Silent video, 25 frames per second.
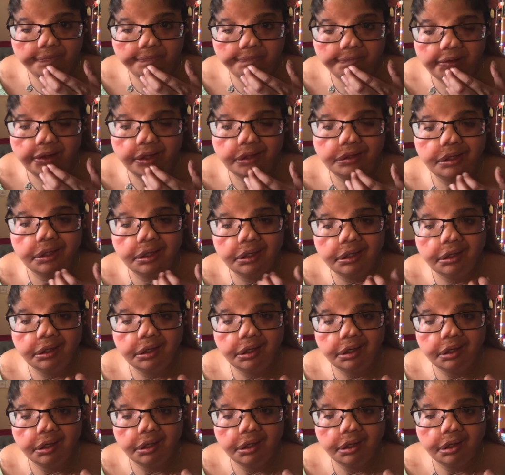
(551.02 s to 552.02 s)
isn't
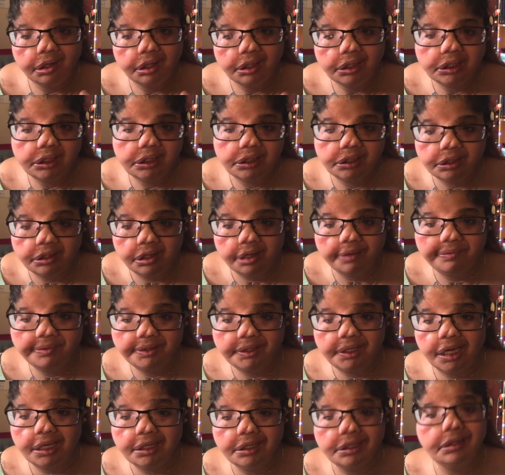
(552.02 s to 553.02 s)
keen on
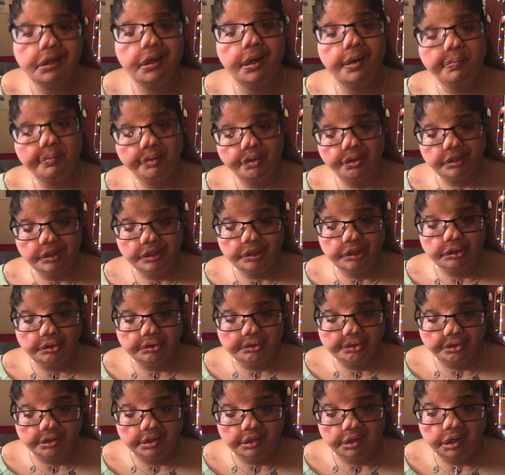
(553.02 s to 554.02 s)
the idea of
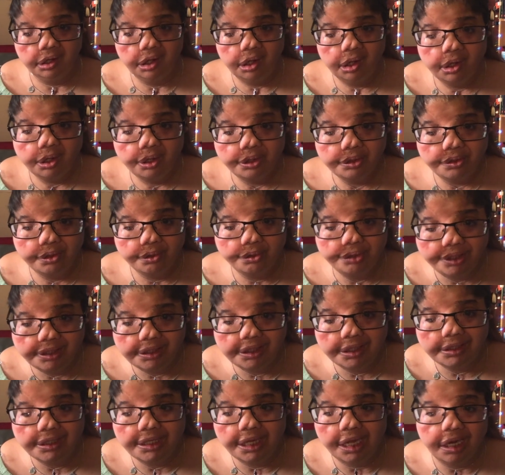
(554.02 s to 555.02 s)
persecution. So she
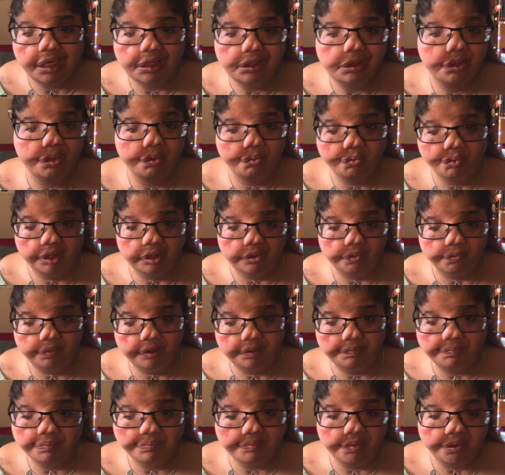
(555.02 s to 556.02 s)
decides to run away
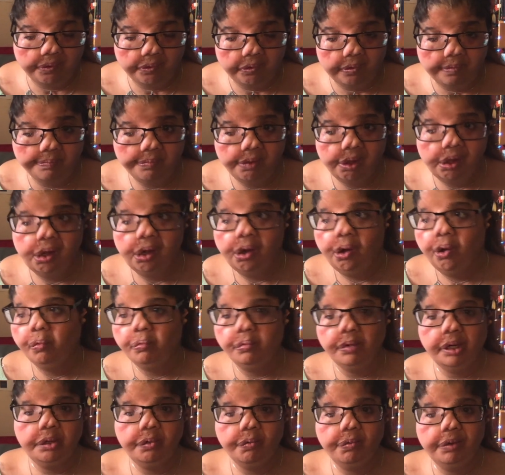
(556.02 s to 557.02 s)
from home,
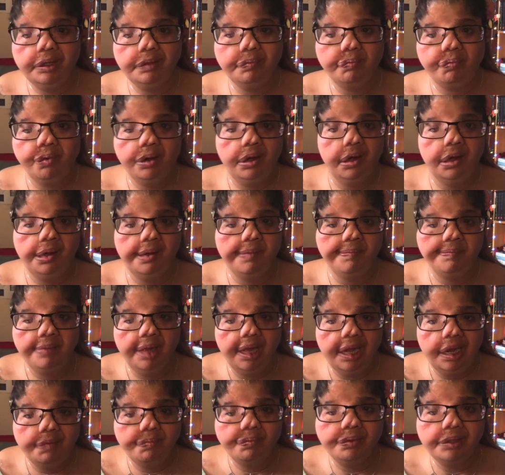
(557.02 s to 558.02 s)
run away from
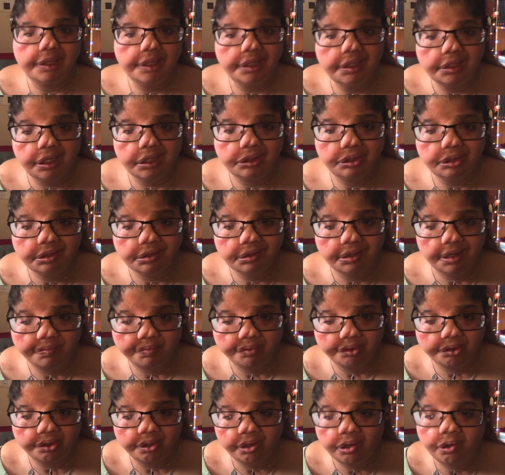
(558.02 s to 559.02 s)
everything that she's
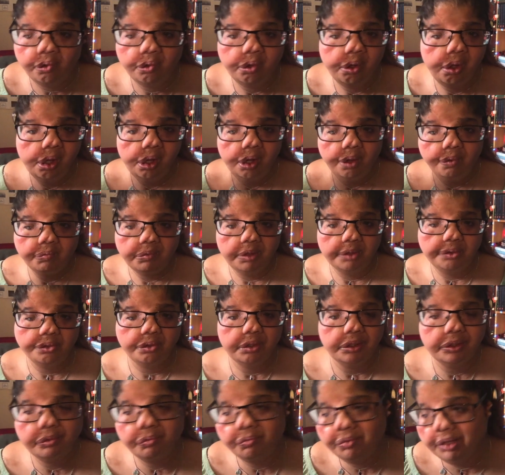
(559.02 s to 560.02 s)
ever known, whether
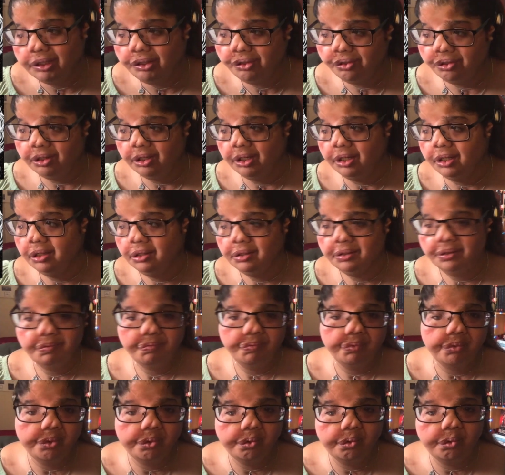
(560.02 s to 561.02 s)
it's riches,
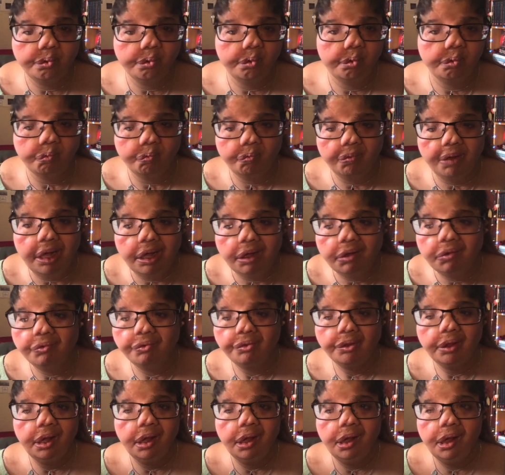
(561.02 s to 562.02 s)
food,
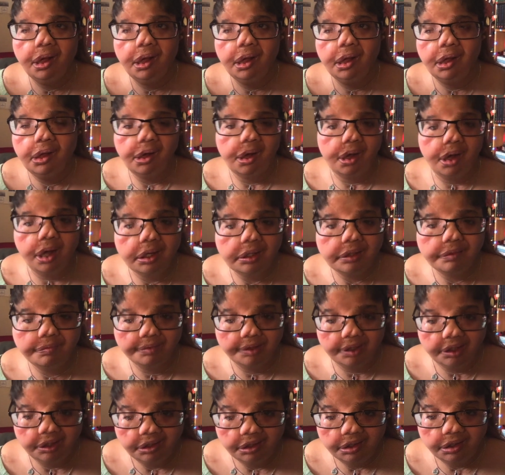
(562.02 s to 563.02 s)
wealth, all of
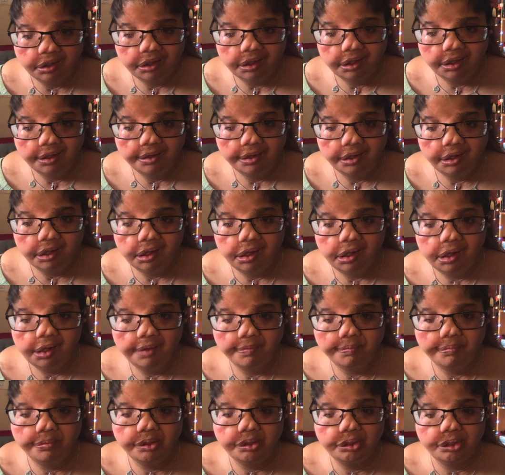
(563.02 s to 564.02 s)
it.
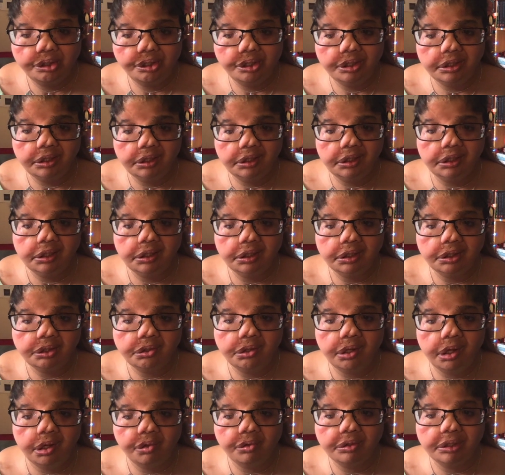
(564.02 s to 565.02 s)
Because she
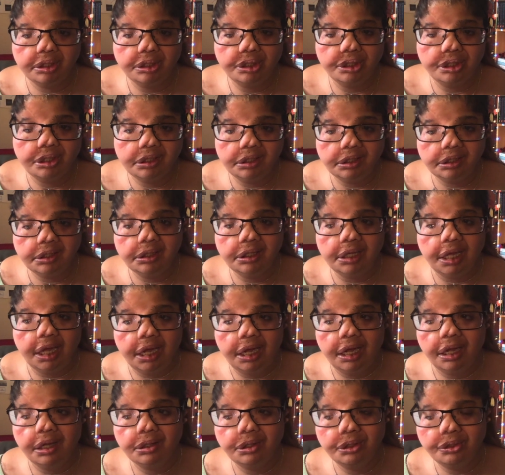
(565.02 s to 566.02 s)
knows that she
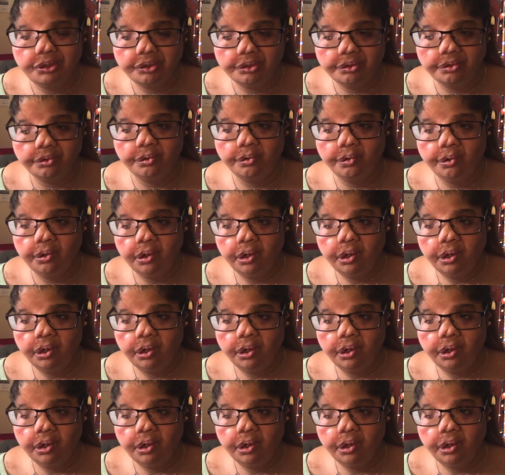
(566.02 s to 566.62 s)
has to